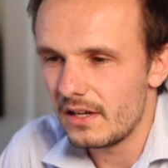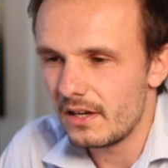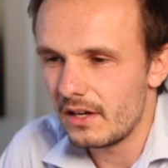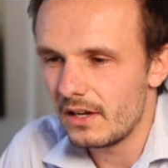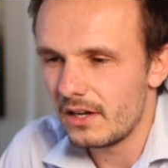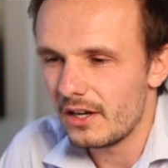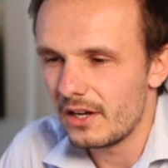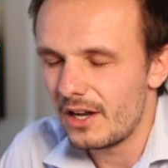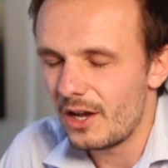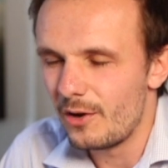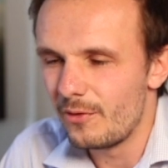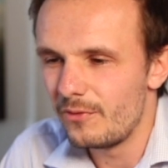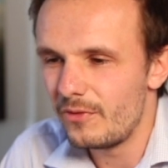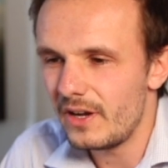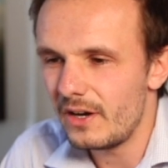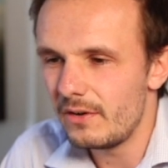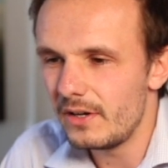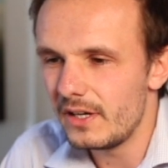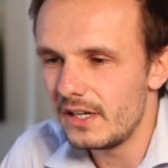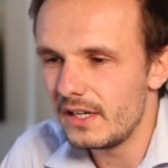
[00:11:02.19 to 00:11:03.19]
a
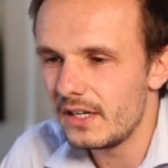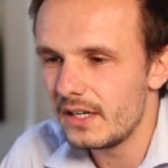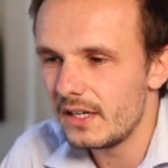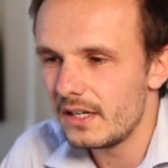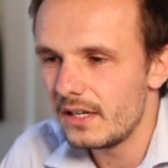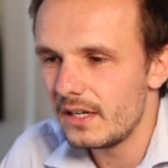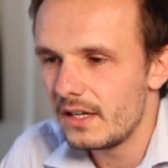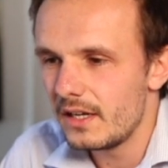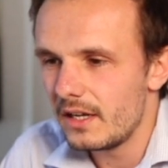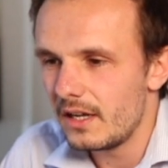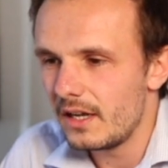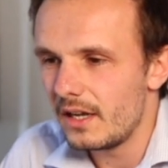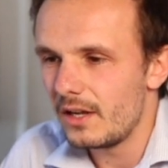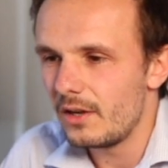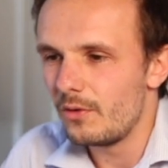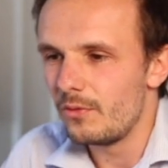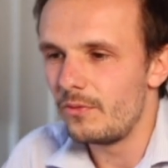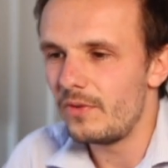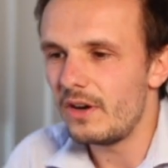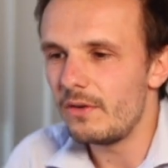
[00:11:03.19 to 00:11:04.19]
very
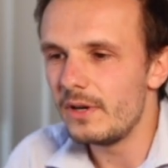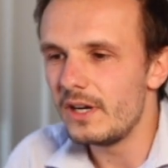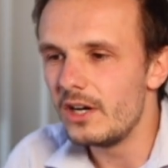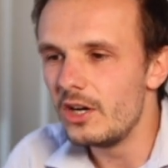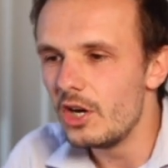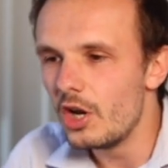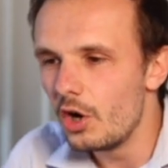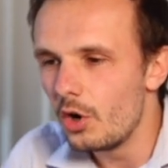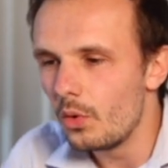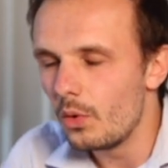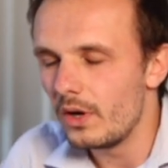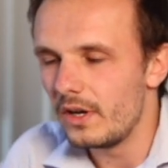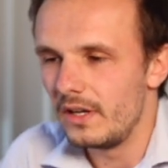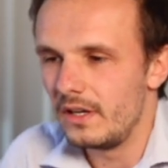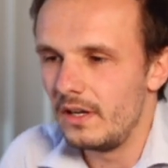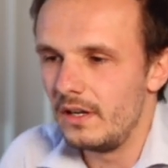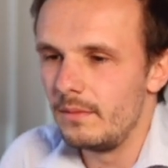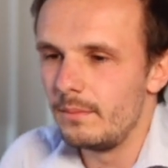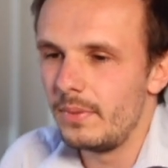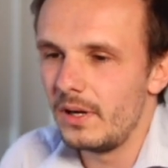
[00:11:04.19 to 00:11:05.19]
low
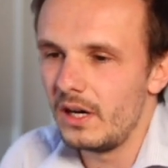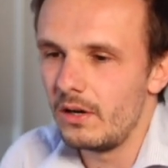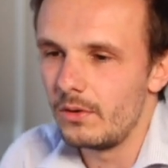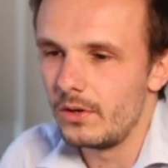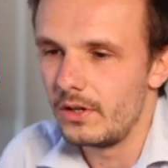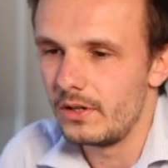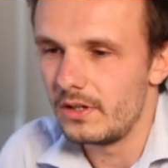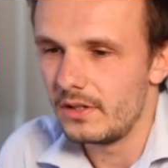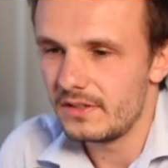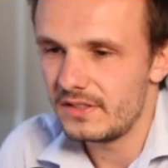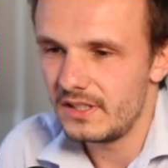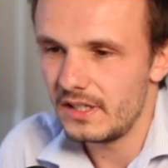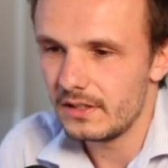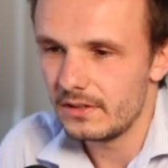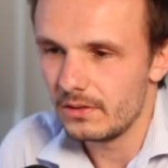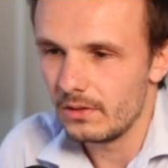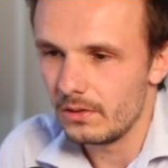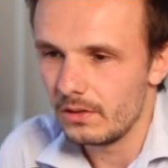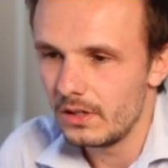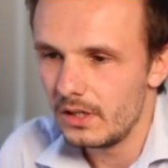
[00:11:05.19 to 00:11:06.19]
in power
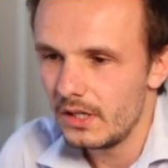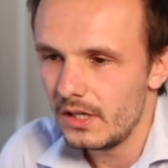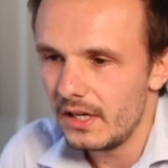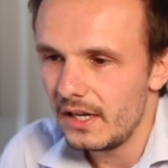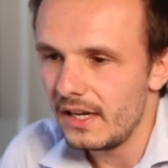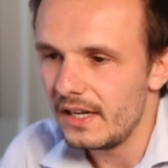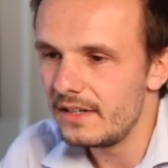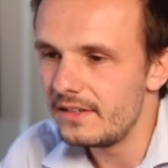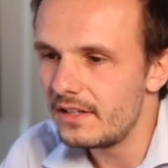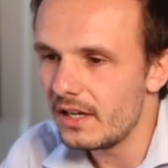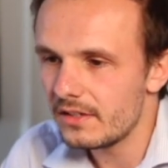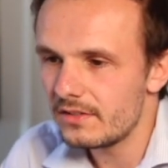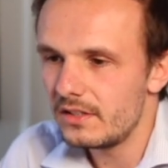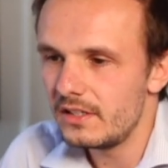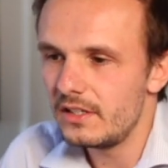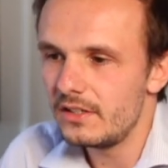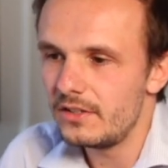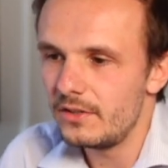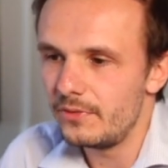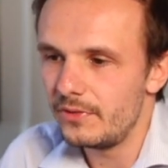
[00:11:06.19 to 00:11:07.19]
signal, it doesn't
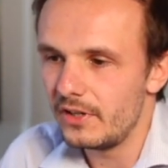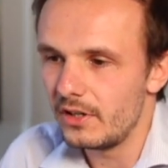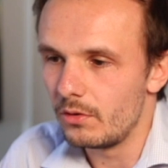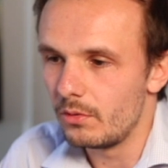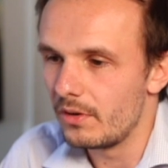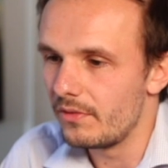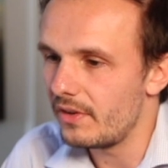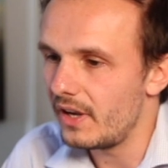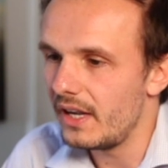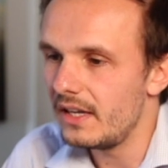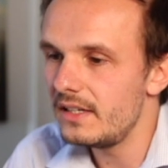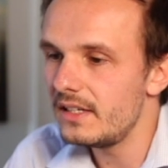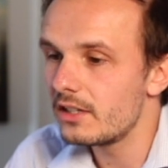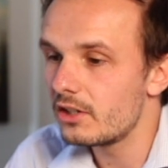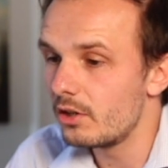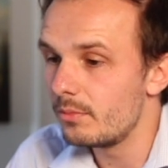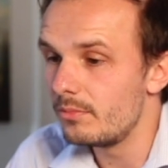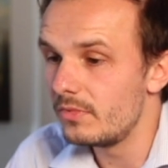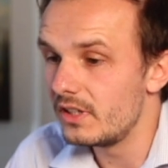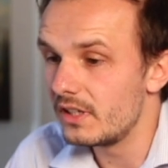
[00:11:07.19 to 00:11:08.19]
interfere with any
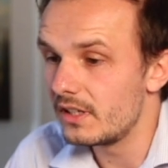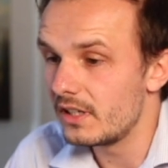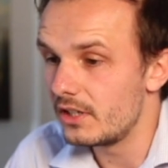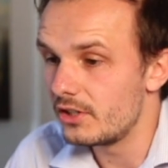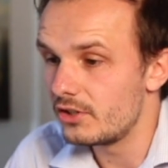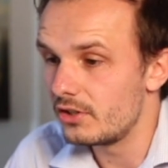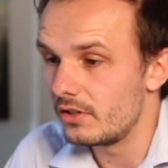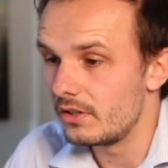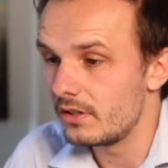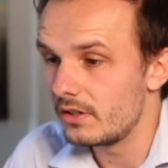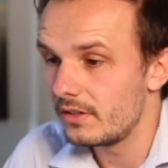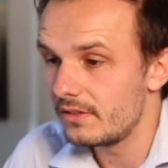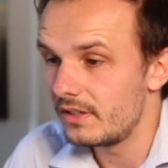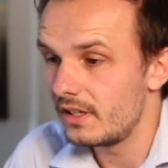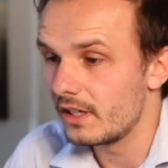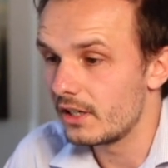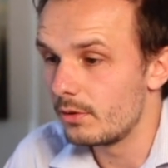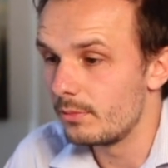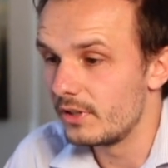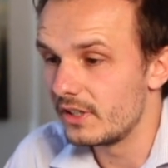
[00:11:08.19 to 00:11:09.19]

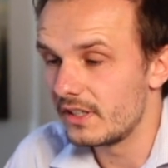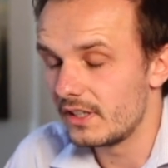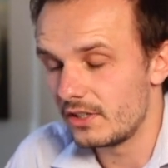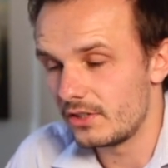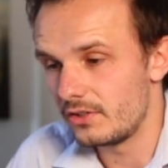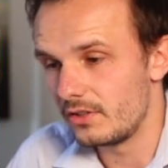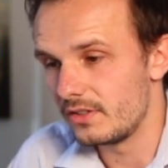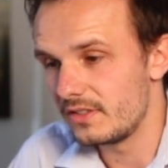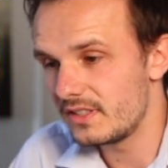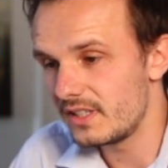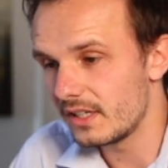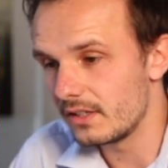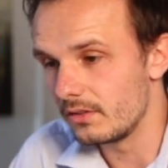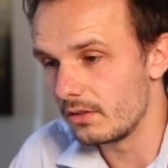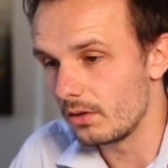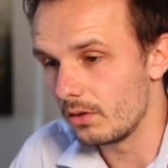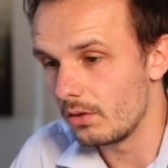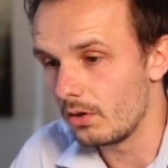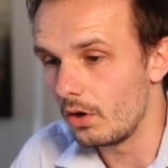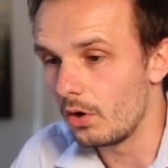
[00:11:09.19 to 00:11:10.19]
telecommunication
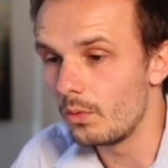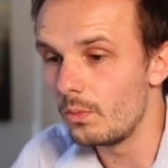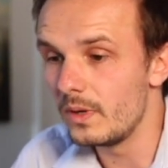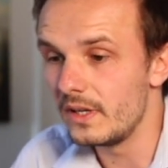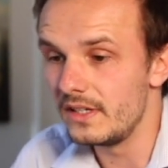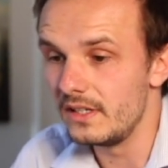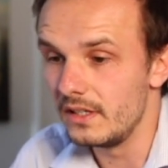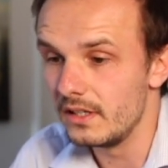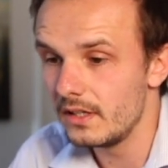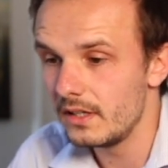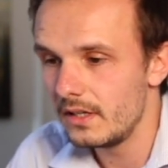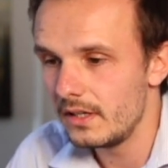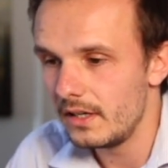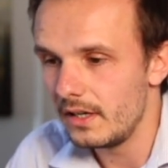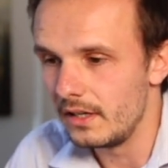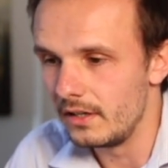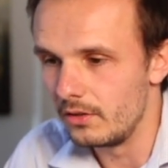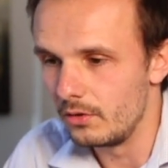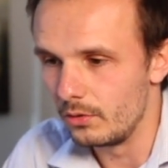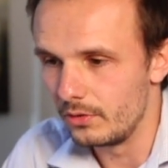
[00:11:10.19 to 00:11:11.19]
signal already
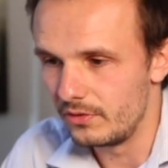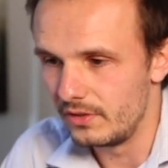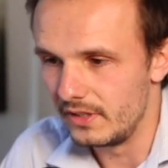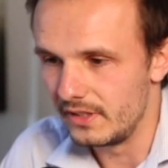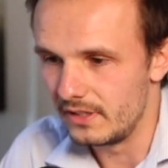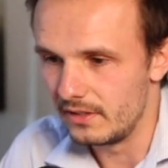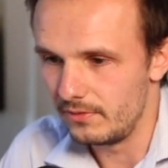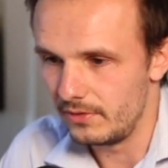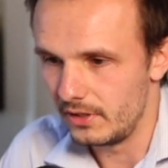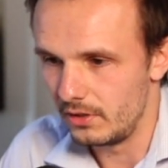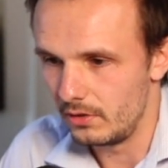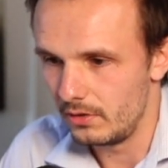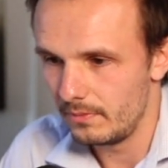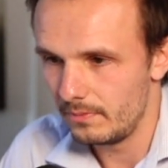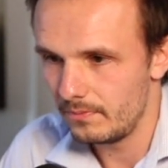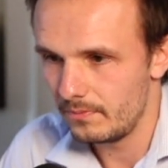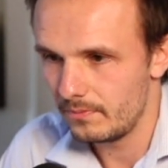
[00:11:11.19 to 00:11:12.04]
in those leaky feeders.